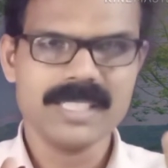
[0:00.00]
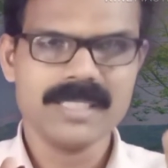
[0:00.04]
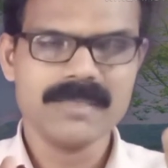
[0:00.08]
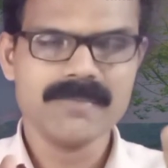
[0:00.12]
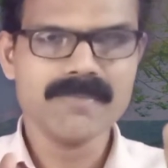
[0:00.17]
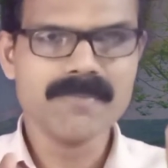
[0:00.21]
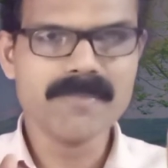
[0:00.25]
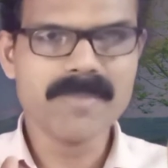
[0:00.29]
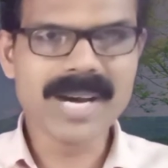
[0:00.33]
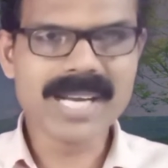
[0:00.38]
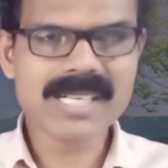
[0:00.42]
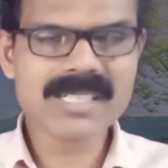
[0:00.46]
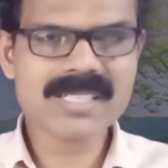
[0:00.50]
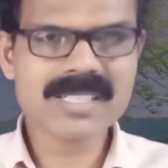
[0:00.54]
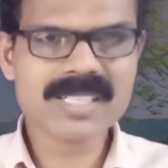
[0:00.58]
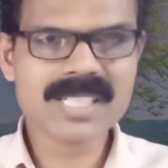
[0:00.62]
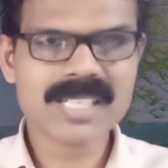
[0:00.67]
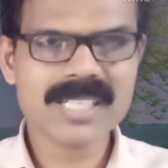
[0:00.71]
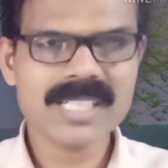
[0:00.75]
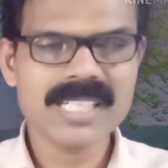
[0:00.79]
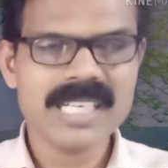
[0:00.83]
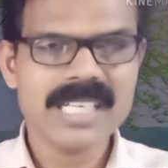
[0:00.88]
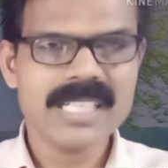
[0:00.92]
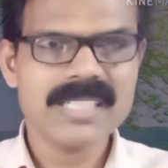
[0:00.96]
But
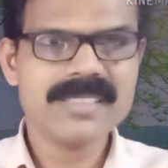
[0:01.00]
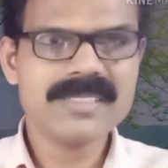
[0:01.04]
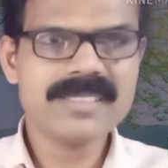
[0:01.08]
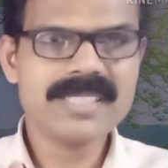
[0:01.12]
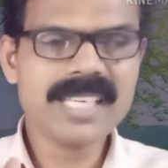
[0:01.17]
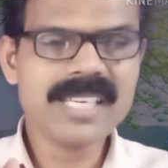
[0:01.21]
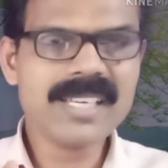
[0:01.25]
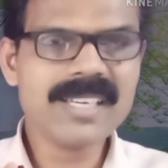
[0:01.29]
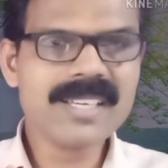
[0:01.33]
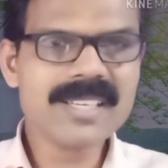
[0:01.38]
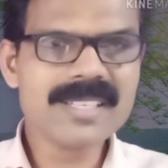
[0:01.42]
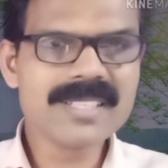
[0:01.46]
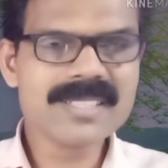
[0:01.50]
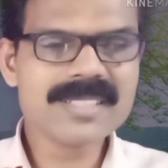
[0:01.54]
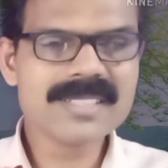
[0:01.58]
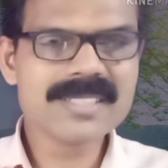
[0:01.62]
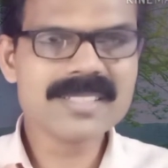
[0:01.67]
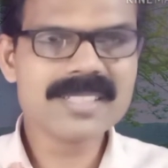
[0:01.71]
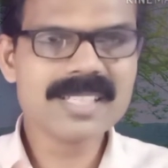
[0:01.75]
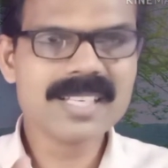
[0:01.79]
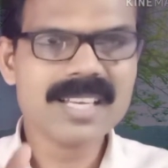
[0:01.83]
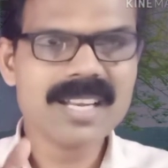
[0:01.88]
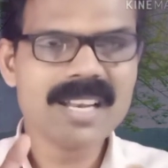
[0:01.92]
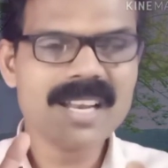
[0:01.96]

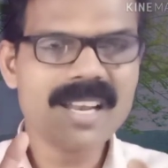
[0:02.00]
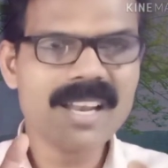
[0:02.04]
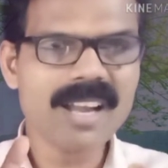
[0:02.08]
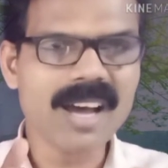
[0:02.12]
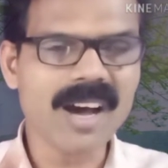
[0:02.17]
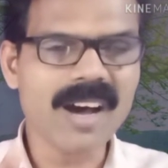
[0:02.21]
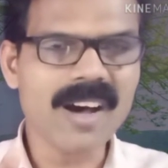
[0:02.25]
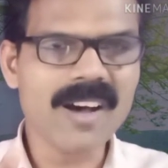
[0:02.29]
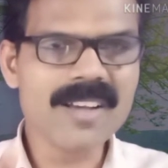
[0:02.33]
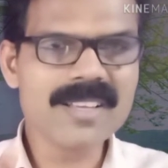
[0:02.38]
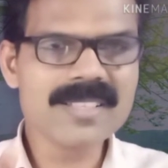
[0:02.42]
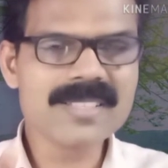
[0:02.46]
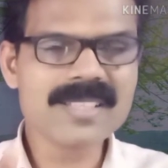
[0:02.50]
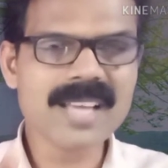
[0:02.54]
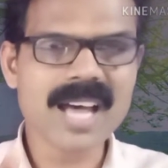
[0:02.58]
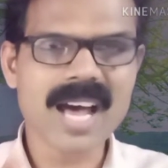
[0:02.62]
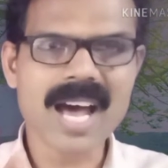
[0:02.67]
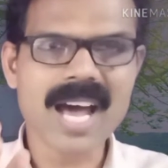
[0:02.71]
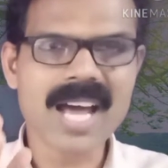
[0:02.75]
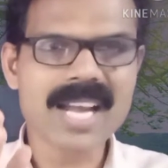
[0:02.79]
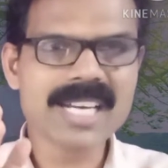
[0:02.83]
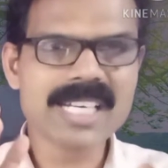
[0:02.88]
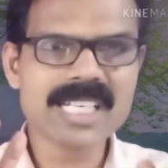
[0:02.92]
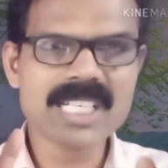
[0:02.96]
these laws
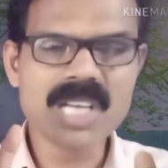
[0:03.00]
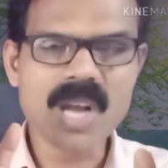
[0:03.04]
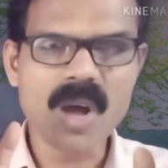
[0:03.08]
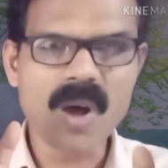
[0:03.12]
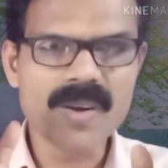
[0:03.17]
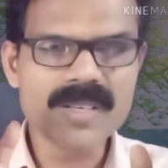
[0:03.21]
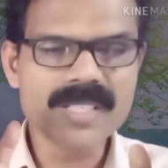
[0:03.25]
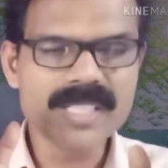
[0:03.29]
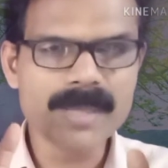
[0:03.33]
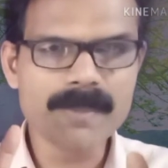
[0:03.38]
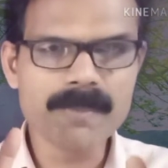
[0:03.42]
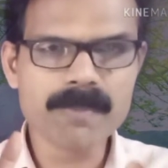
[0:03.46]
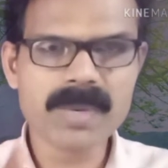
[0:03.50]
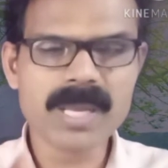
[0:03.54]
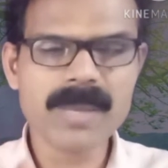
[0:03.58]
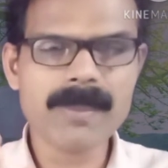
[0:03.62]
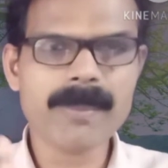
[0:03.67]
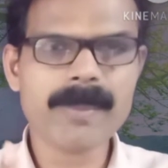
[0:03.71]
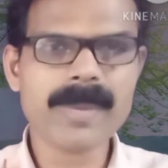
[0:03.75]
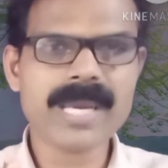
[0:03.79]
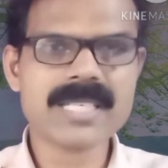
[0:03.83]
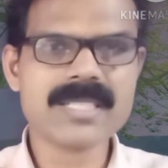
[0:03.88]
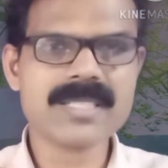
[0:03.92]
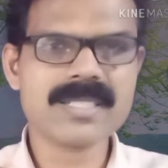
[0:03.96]
are not
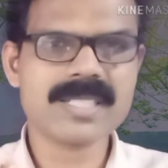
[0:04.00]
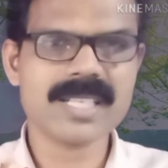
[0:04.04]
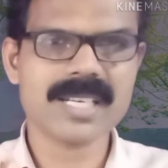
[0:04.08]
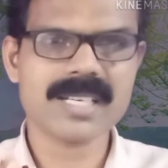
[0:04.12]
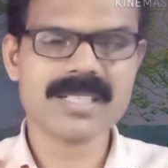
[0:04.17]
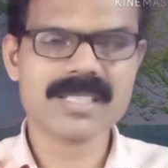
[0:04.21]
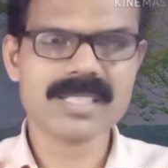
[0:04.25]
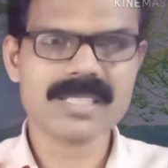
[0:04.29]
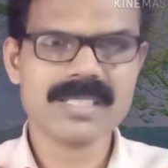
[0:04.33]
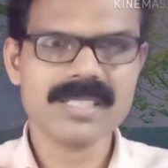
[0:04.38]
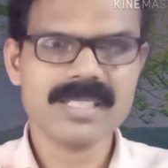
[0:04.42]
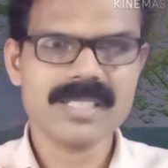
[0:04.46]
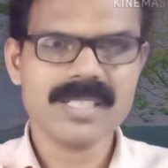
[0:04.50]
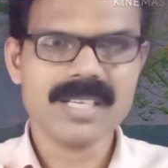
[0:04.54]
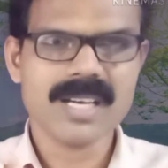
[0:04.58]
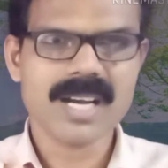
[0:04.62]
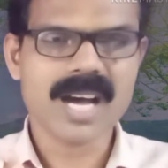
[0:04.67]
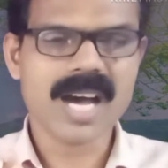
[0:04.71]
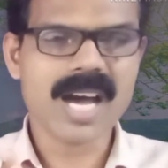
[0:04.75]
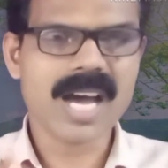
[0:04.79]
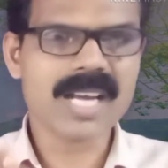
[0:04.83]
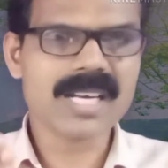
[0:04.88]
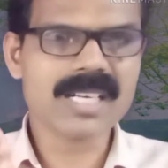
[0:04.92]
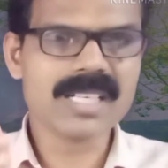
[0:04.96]
implemented,
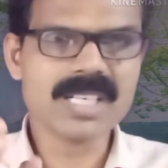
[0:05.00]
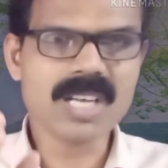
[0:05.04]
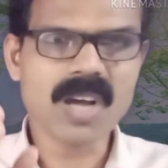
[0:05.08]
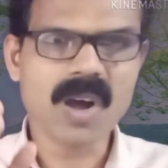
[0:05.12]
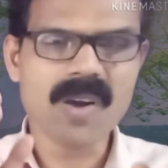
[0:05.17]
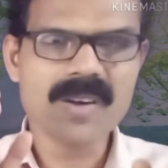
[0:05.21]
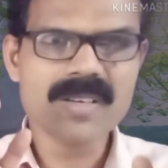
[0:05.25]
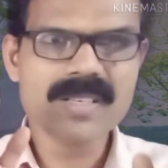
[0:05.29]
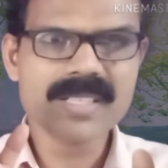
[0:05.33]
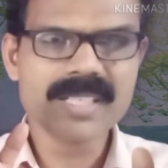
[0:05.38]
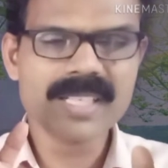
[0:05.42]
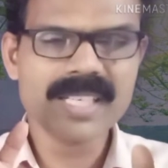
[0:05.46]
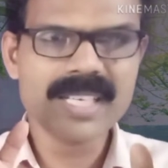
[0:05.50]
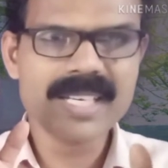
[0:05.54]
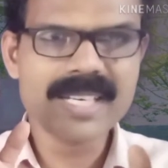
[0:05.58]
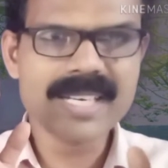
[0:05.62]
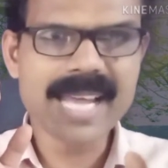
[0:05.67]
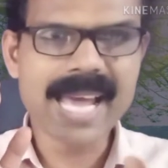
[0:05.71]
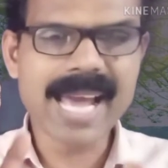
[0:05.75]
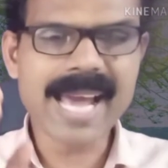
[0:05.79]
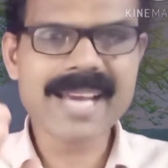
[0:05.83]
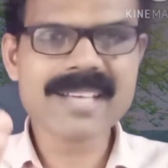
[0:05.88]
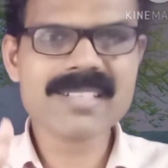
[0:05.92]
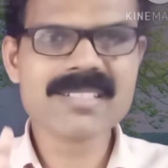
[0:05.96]
are not
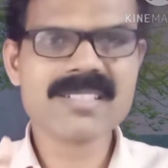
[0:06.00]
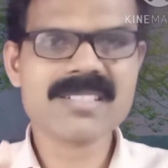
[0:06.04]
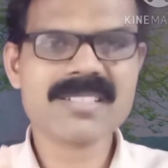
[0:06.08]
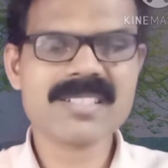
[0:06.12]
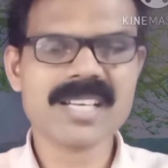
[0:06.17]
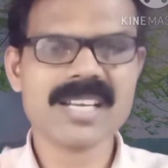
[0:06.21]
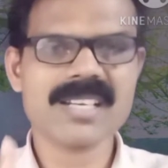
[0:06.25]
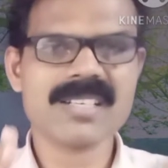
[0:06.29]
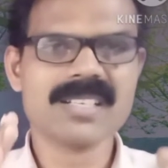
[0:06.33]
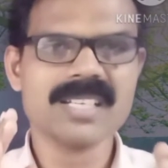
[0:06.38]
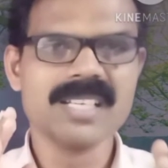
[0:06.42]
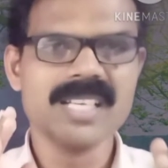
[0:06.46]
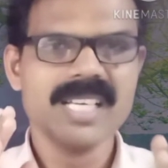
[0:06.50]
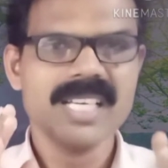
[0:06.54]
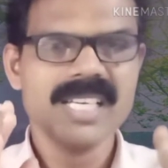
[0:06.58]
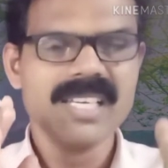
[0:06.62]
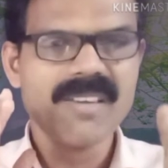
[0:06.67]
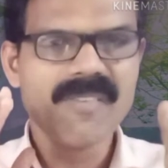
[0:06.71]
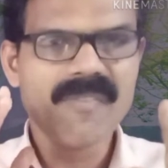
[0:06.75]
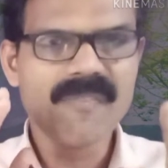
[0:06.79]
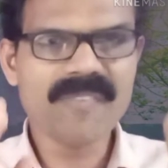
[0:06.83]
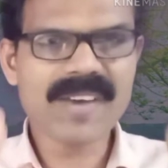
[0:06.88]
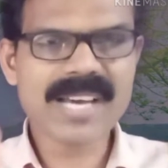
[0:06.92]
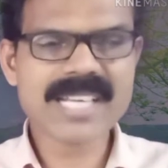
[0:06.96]
enacted
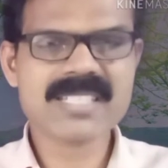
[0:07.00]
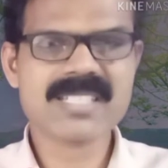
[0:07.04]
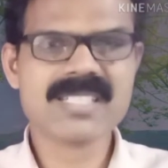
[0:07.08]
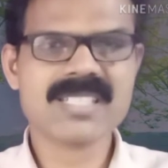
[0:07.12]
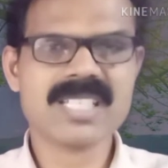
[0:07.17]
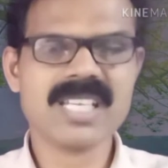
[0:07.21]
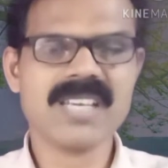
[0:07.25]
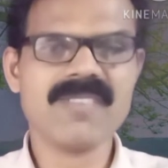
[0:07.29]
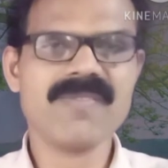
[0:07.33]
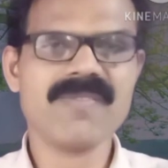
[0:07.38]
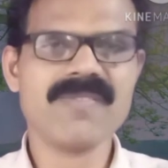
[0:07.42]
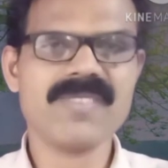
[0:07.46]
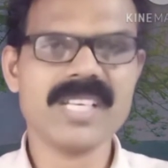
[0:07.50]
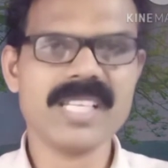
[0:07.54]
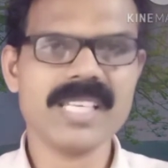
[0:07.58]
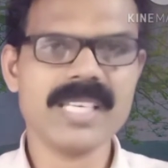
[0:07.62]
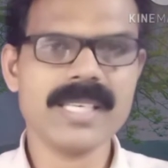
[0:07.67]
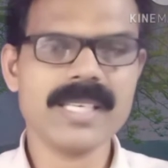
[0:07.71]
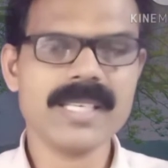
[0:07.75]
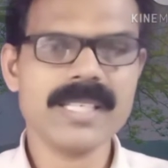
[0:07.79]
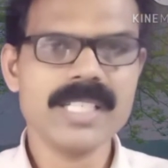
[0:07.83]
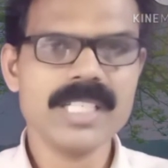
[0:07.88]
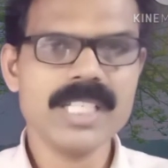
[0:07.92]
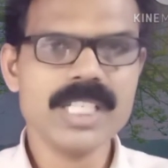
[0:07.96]

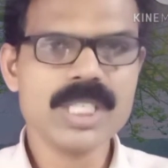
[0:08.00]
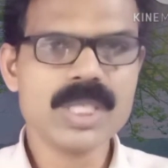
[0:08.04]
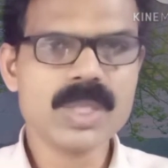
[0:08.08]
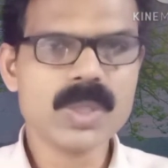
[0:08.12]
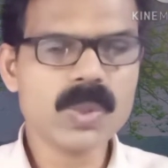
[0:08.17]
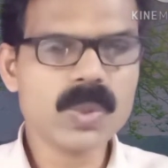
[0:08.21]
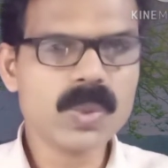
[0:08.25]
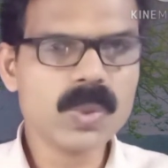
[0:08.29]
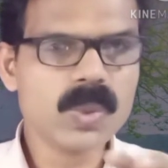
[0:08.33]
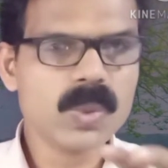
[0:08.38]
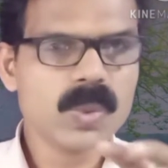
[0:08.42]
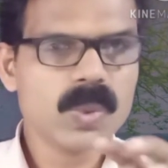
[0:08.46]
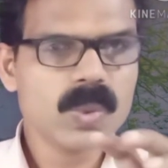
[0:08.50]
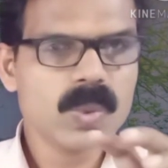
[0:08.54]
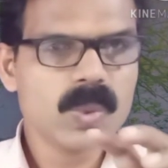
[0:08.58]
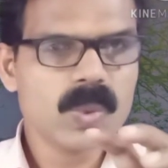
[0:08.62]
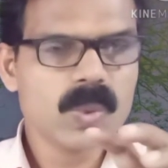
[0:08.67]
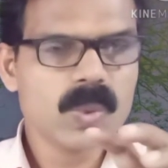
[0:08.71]
effectively to